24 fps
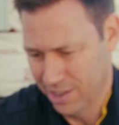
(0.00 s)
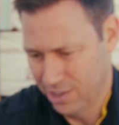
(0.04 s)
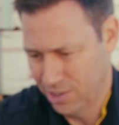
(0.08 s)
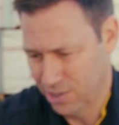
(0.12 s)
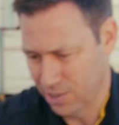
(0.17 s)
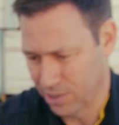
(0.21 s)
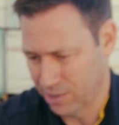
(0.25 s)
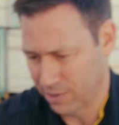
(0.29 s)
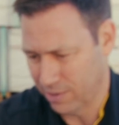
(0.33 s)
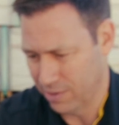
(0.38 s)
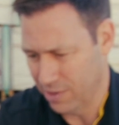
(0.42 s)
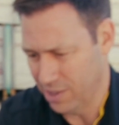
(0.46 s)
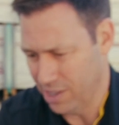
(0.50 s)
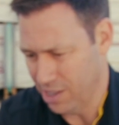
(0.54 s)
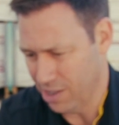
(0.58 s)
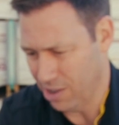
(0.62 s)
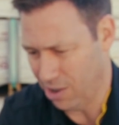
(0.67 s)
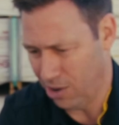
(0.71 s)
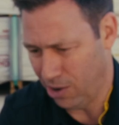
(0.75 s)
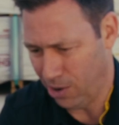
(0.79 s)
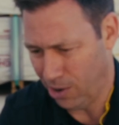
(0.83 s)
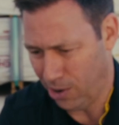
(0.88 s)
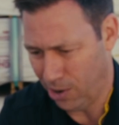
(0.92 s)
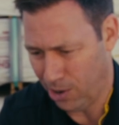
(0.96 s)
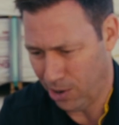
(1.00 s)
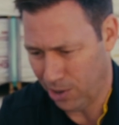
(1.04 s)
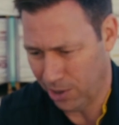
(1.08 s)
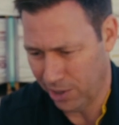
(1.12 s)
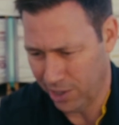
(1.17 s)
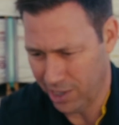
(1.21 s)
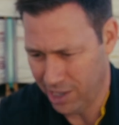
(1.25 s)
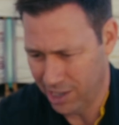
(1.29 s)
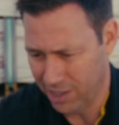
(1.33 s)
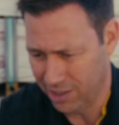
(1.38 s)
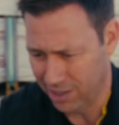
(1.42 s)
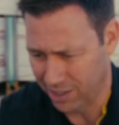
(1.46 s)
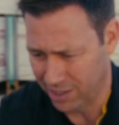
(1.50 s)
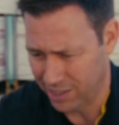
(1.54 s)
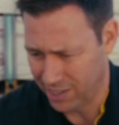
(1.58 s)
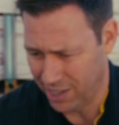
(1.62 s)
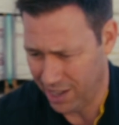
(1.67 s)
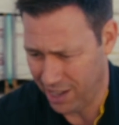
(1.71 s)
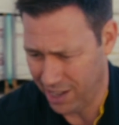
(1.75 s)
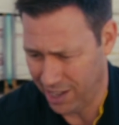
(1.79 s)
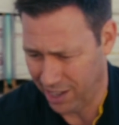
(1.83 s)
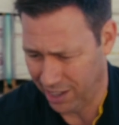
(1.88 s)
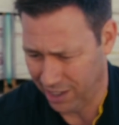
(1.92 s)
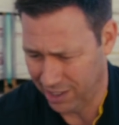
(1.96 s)
just all in the
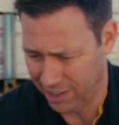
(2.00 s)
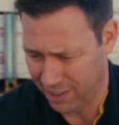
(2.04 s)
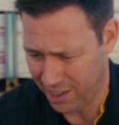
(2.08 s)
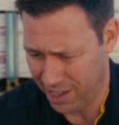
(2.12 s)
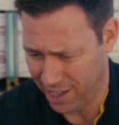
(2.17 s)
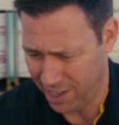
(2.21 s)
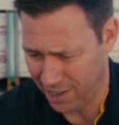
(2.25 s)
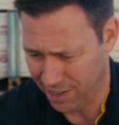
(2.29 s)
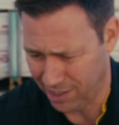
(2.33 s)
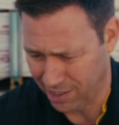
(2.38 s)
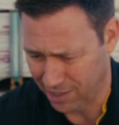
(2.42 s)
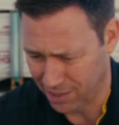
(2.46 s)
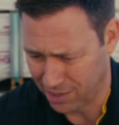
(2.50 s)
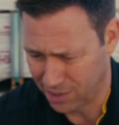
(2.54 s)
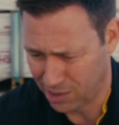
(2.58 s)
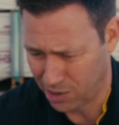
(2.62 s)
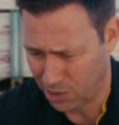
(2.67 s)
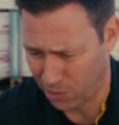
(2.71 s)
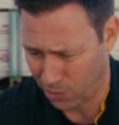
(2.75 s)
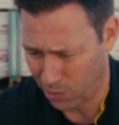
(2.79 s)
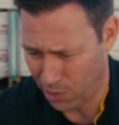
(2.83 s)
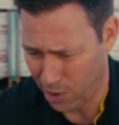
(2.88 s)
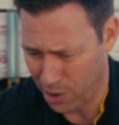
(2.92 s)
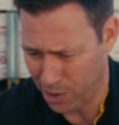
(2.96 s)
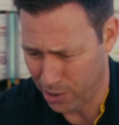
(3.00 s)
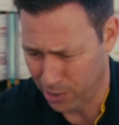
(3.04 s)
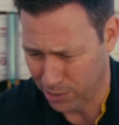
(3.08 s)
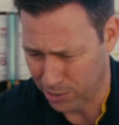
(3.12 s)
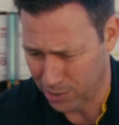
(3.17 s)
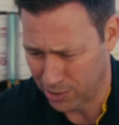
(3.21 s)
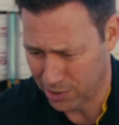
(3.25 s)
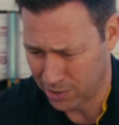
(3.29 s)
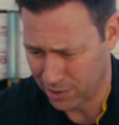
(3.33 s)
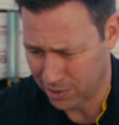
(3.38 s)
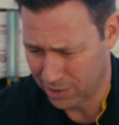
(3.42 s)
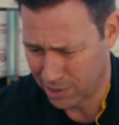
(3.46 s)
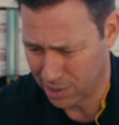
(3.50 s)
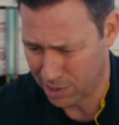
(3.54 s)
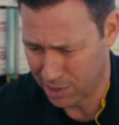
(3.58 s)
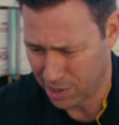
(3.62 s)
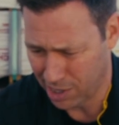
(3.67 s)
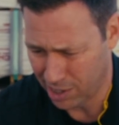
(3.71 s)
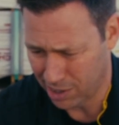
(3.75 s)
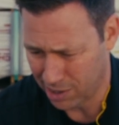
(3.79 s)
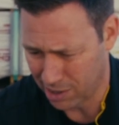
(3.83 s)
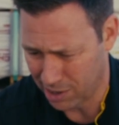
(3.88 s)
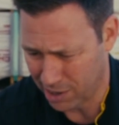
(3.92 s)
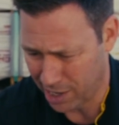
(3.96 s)
tank. That is gross to
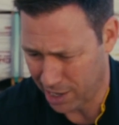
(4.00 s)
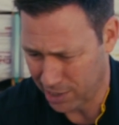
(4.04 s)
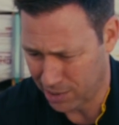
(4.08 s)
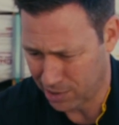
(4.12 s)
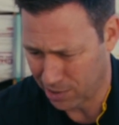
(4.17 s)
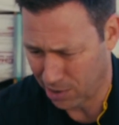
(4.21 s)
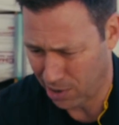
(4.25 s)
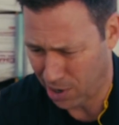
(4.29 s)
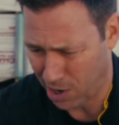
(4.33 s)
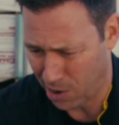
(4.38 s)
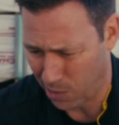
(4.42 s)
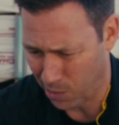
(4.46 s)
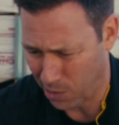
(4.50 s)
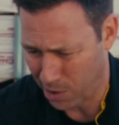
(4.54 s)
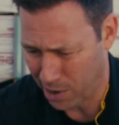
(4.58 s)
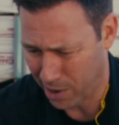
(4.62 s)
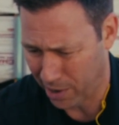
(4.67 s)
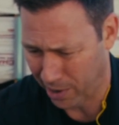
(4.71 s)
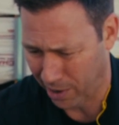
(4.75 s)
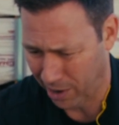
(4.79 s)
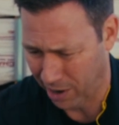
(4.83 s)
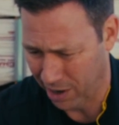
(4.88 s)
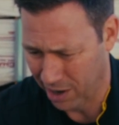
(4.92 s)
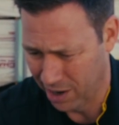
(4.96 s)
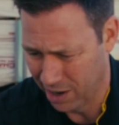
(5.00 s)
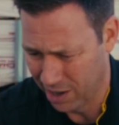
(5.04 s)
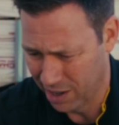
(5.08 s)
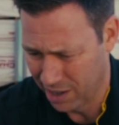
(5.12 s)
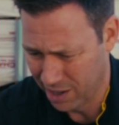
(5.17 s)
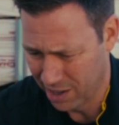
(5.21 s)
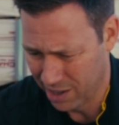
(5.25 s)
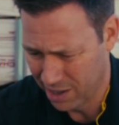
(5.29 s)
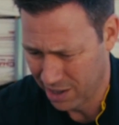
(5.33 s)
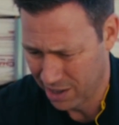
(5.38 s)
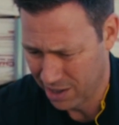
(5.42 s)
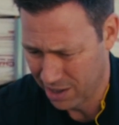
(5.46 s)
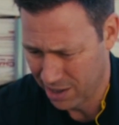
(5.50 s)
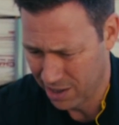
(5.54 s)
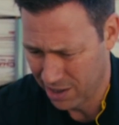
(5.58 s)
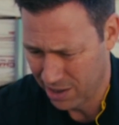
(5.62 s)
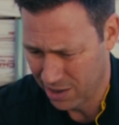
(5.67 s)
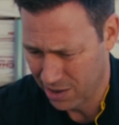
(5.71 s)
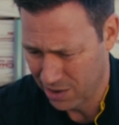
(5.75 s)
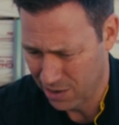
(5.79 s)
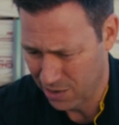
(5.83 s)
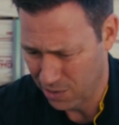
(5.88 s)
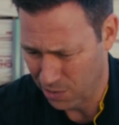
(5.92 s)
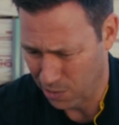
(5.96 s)
think that that's your hot water.
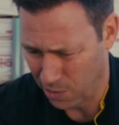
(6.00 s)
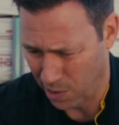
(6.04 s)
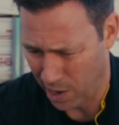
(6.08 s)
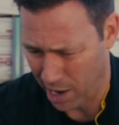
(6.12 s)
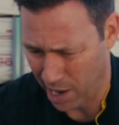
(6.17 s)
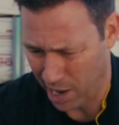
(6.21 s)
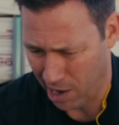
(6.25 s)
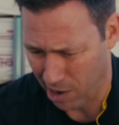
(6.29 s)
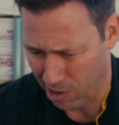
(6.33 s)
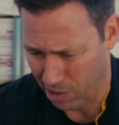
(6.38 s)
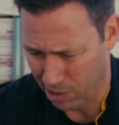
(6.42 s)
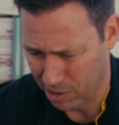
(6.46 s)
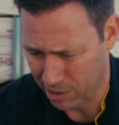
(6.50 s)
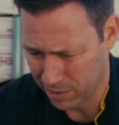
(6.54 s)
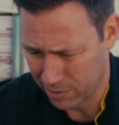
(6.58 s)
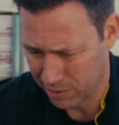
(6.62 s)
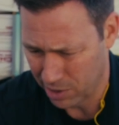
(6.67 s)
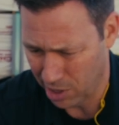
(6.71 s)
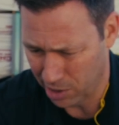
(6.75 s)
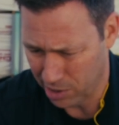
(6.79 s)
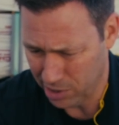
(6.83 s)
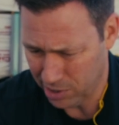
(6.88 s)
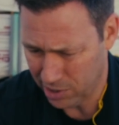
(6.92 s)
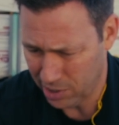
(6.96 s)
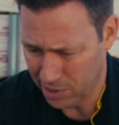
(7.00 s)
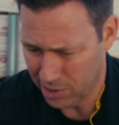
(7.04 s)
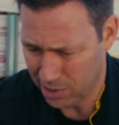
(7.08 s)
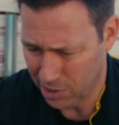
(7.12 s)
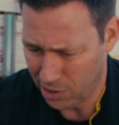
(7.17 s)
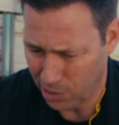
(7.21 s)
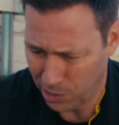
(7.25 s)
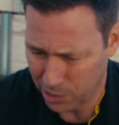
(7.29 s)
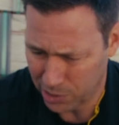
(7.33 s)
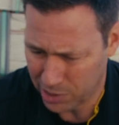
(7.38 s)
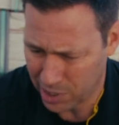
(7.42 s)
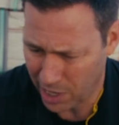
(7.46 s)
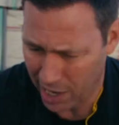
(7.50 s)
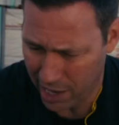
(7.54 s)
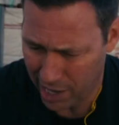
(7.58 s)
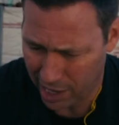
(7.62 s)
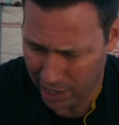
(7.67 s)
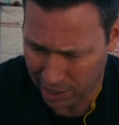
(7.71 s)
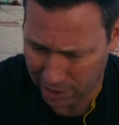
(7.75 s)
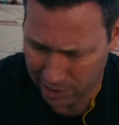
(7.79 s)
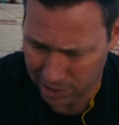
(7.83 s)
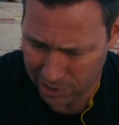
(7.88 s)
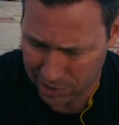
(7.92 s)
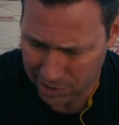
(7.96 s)
Wow. Now this is an old
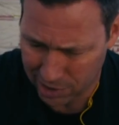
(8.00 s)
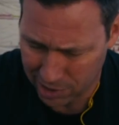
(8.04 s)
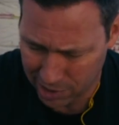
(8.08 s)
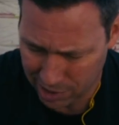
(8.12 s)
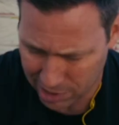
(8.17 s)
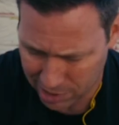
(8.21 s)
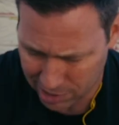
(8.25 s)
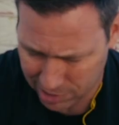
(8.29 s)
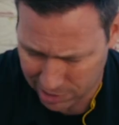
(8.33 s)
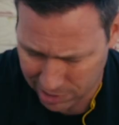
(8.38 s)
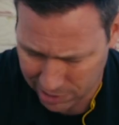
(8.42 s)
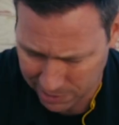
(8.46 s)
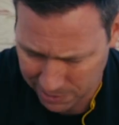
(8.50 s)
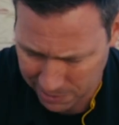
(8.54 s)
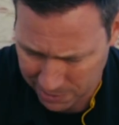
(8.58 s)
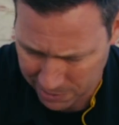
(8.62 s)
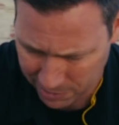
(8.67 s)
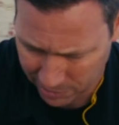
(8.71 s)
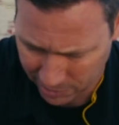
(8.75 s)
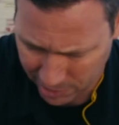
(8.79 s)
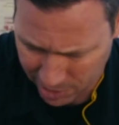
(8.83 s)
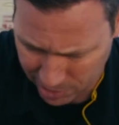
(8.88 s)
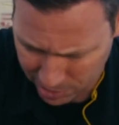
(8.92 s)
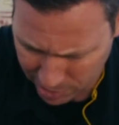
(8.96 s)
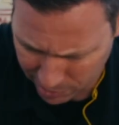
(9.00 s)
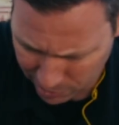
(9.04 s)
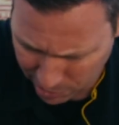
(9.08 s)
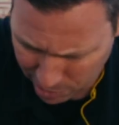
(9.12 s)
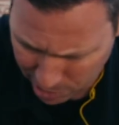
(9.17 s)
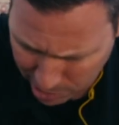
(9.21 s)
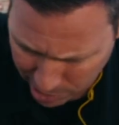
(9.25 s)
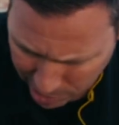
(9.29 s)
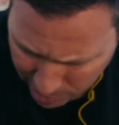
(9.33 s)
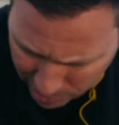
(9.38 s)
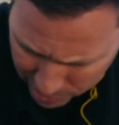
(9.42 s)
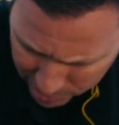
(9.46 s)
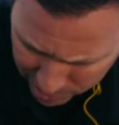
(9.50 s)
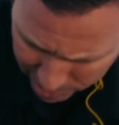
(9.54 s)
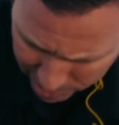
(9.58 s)
tank. This thing is, it's even looking,